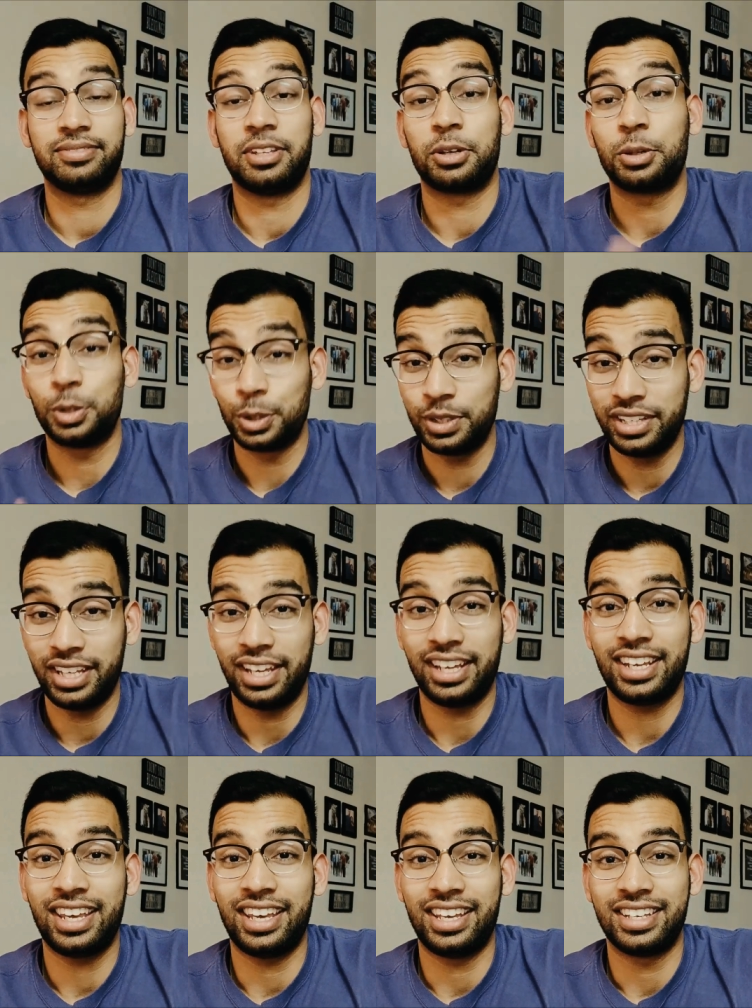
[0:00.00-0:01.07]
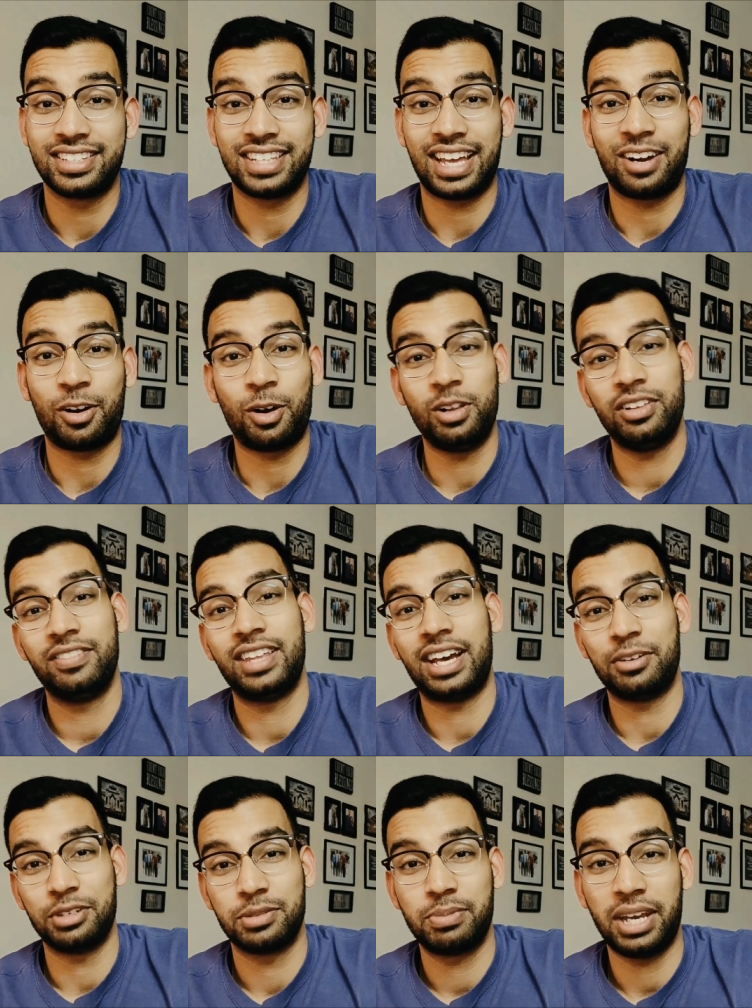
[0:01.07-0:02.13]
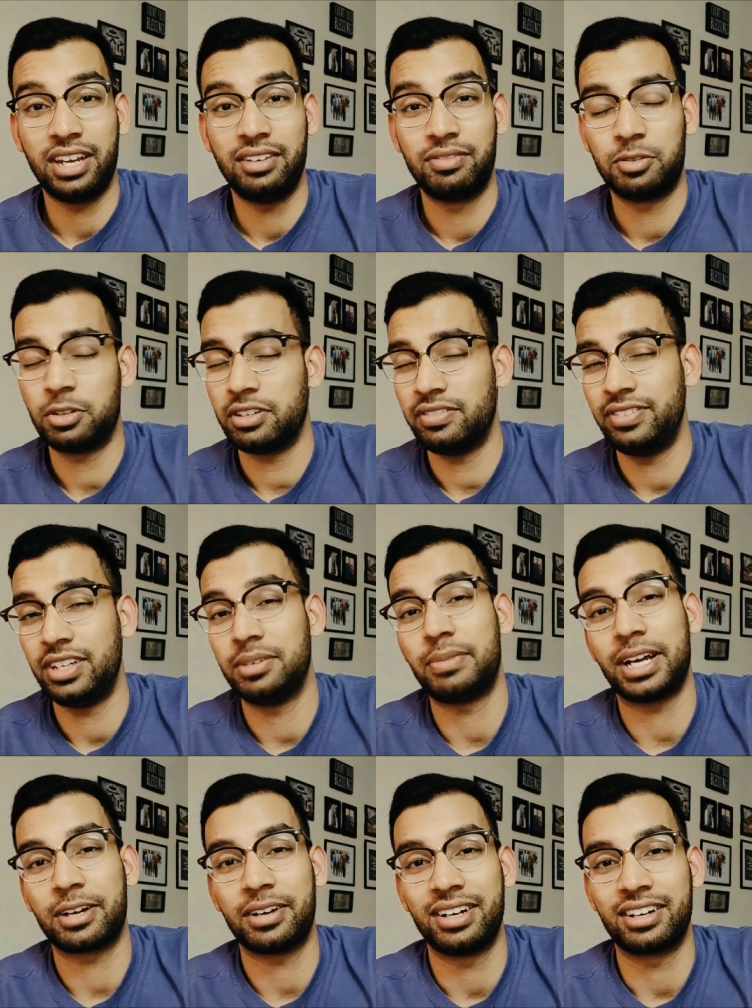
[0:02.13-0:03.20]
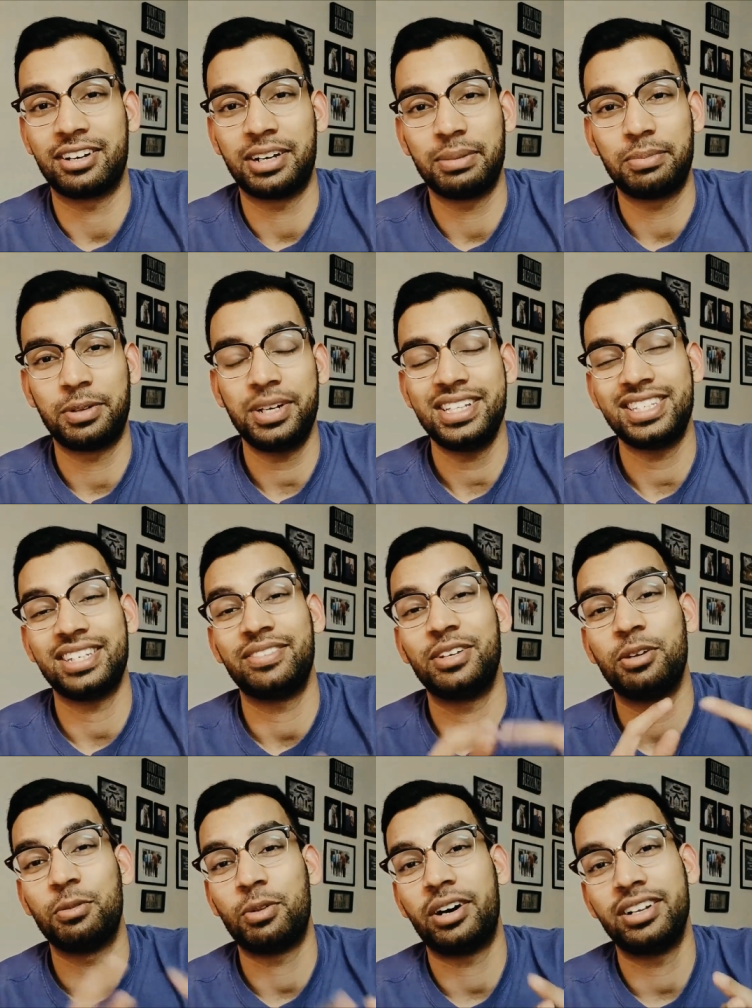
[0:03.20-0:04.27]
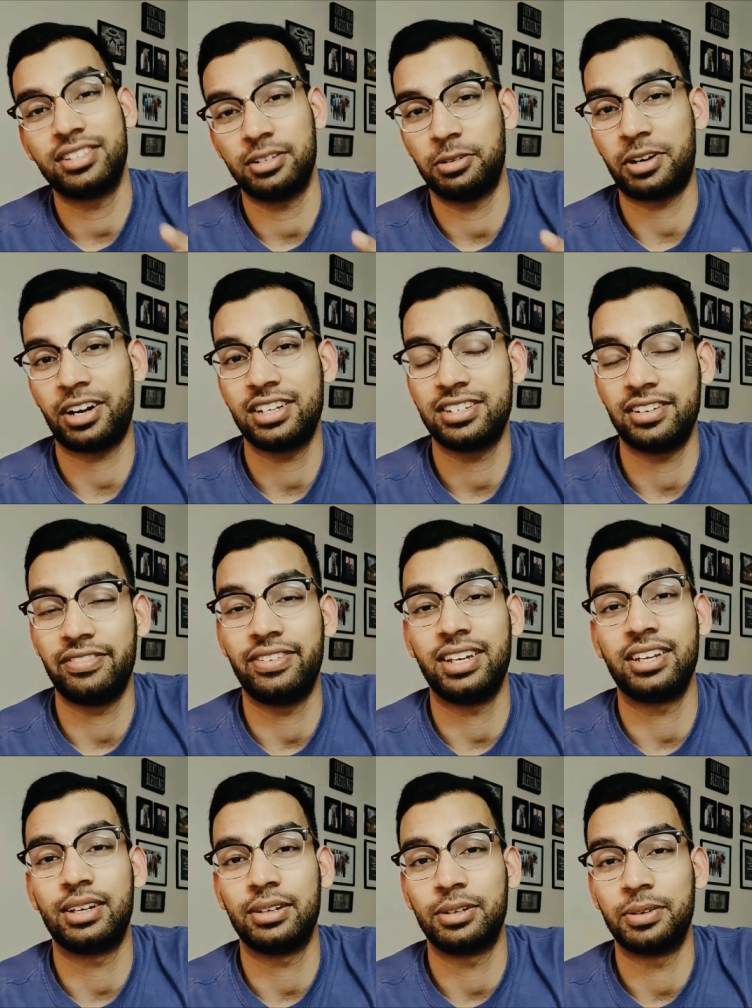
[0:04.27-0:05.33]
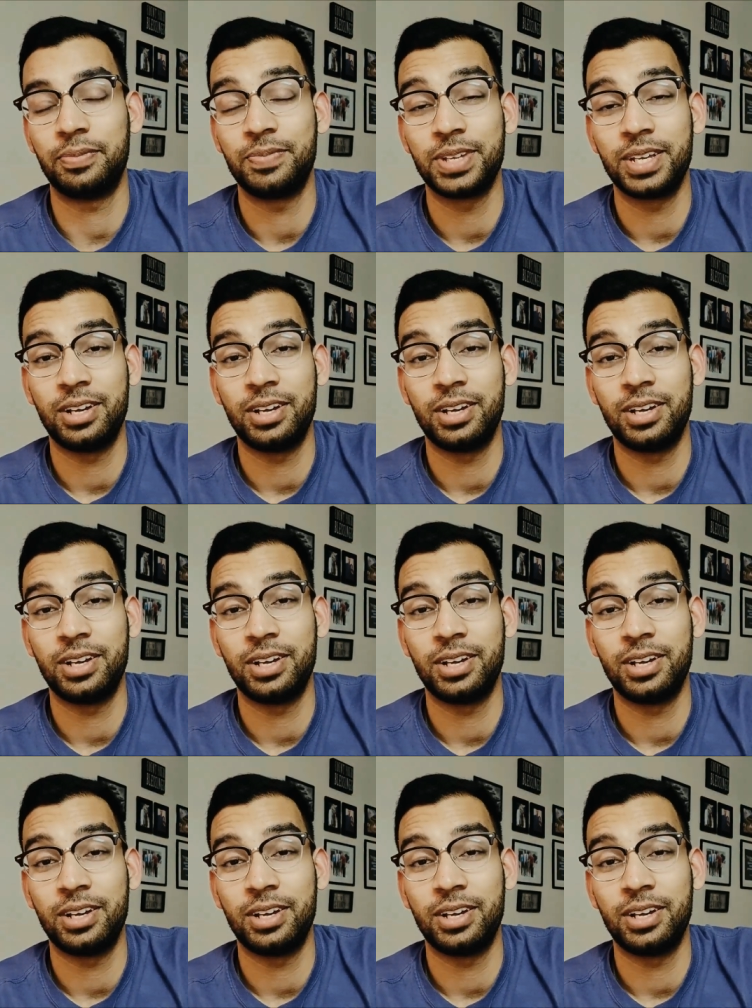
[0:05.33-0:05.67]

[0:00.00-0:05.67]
The cool thing is that all of that was paid for via my credit card points. If you want to watch a video